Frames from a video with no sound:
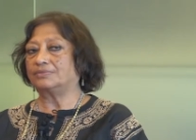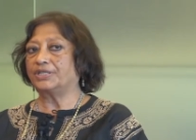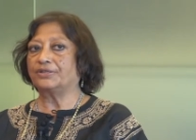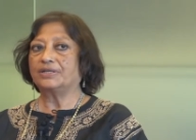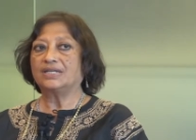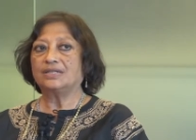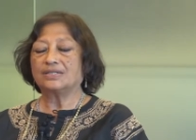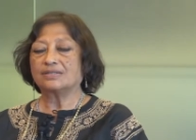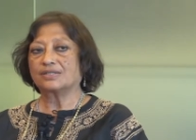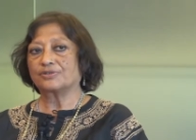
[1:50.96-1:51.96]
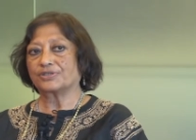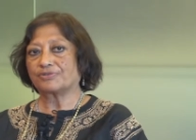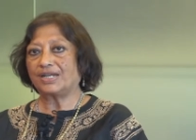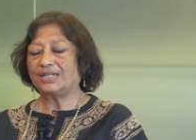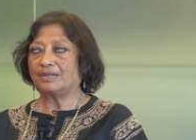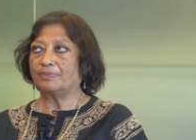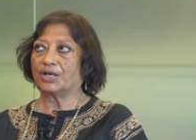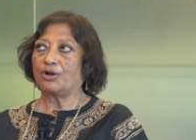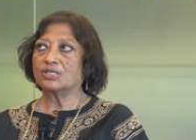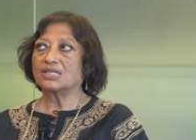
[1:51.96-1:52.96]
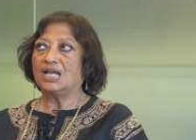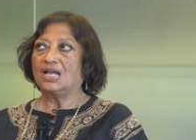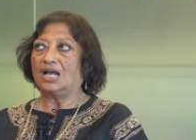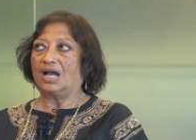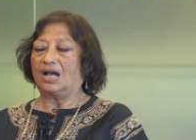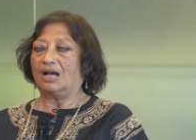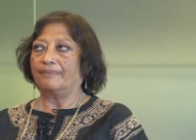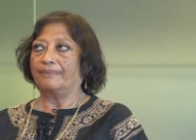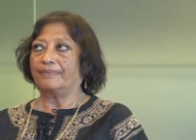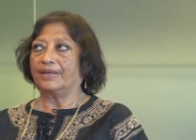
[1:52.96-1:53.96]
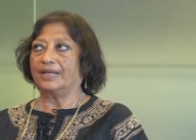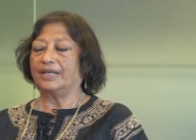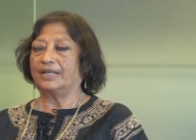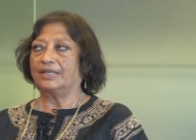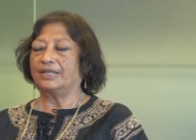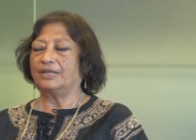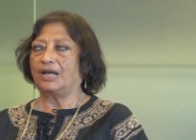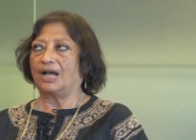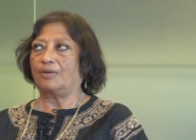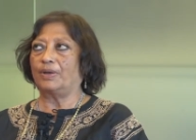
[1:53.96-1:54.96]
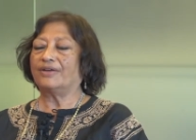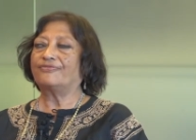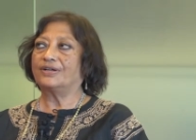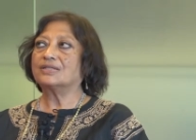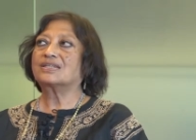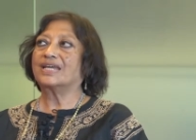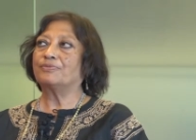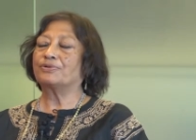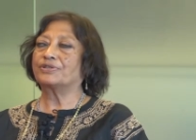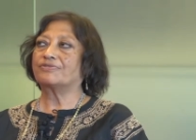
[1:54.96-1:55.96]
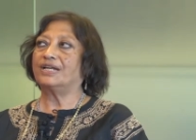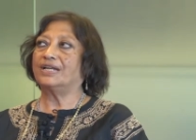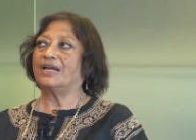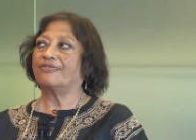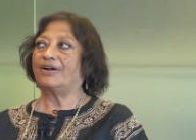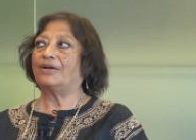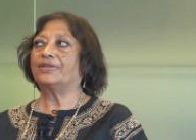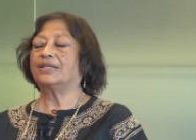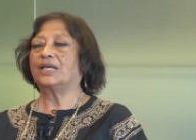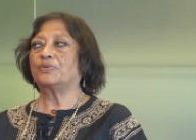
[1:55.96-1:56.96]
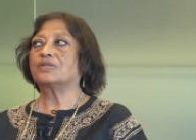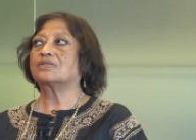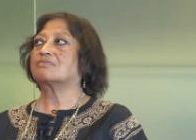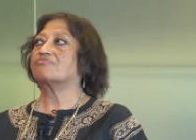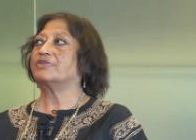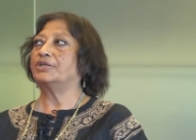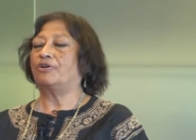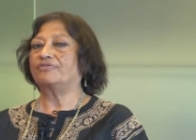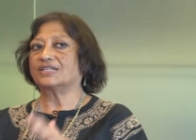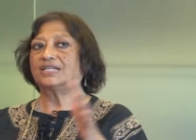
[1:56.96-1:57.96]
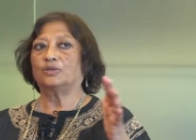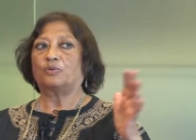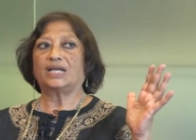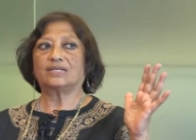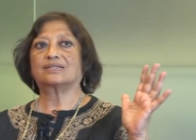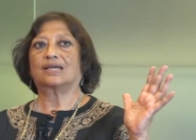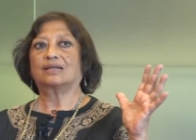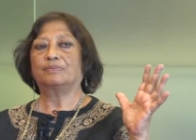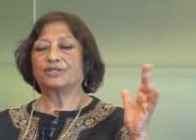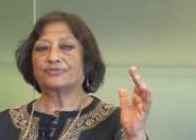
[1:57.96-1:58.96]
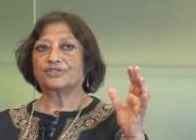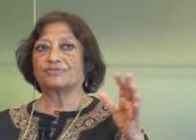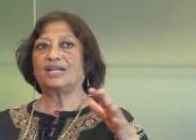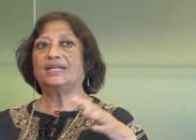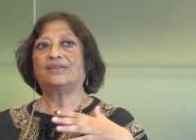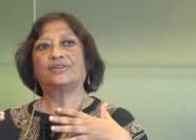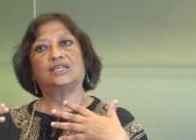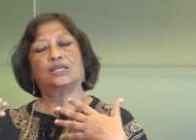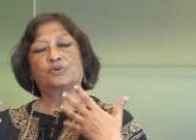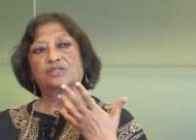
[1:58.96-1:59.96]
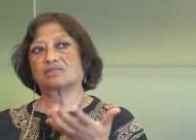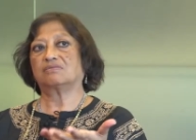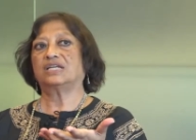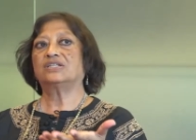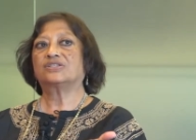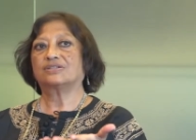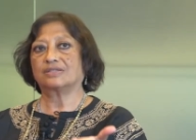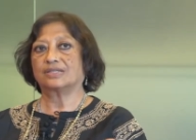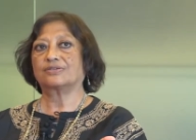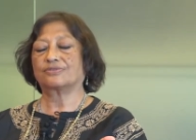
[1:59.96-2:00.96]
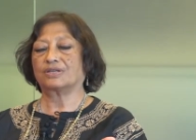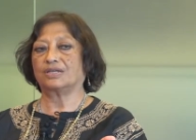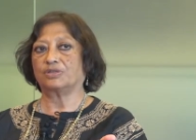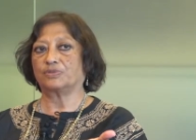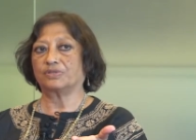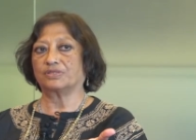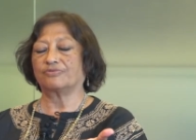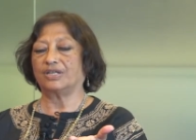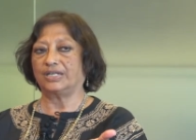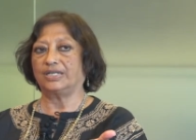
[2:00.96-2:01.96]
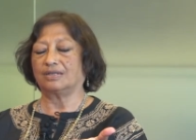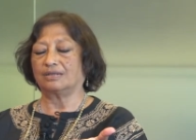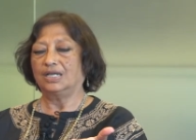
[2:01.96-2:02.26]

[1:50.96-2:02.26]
you know, Indians in Australia, because when I first came to Australia, I found that there was, you know, obviously the white settlement of Australia, and then there was Indigenous history, which was really